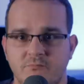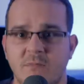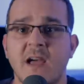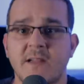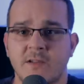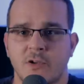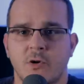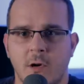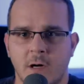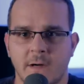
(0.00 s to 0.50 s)
Yeah,
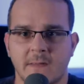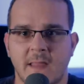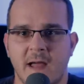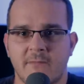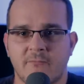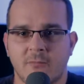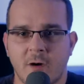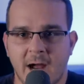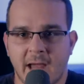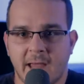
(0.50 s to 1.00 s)
you heard
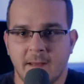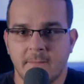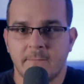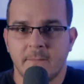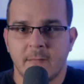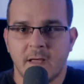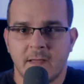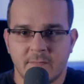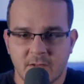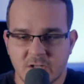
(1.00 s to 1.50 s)
that right.
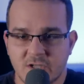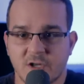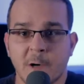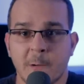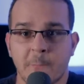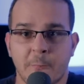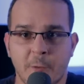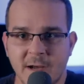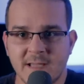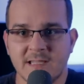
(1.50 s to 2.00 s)
This girl
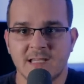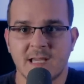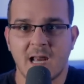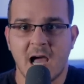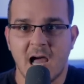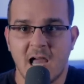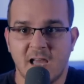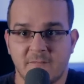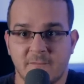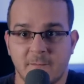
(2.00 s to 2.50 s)
brings a
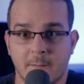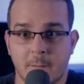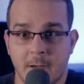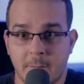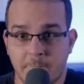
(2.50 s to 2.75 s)
knife,